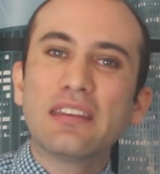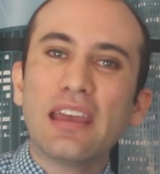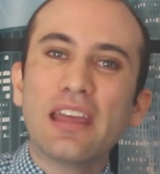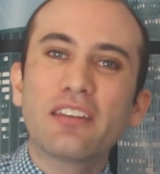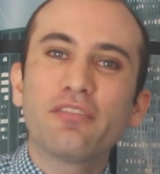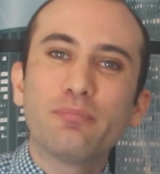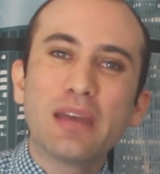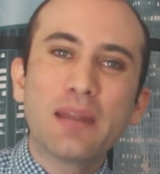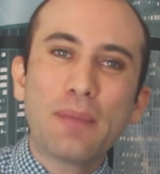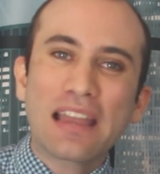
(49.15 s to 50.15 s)
intent of
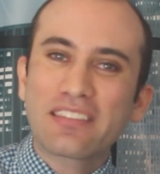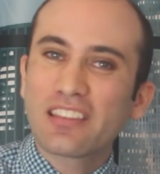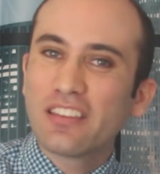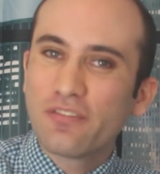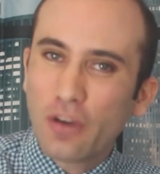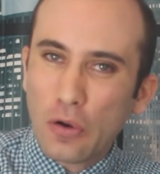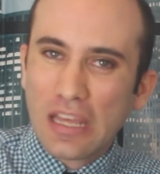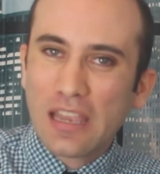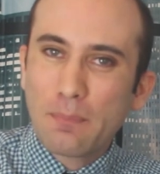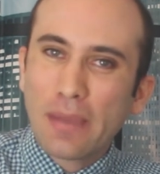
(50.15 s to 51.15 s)
minimizing the
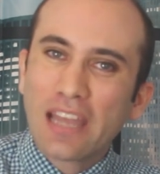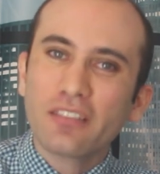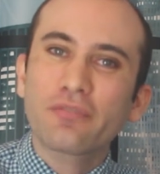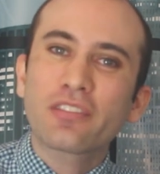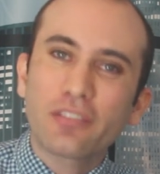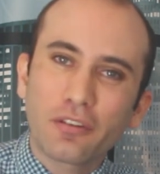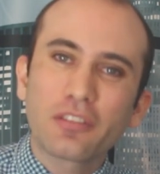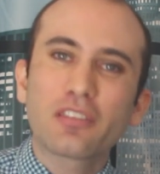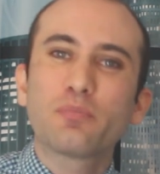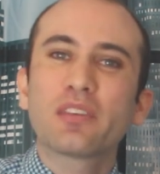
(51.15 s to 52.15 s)
voting impact of
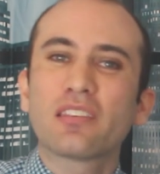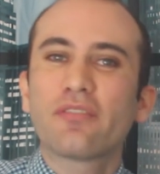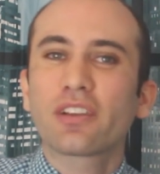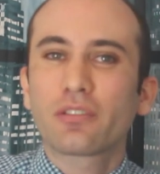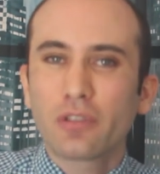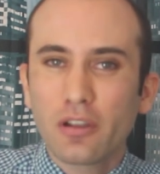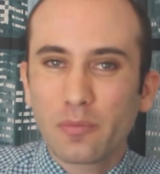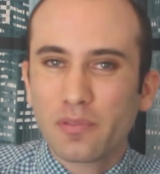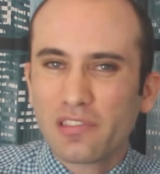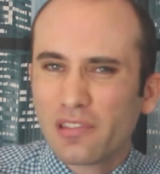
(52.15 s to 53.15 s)
certain specific
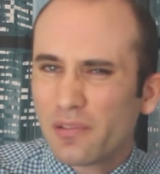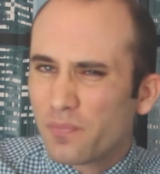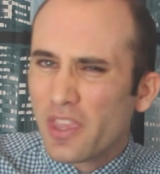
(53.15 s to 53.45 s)
groups.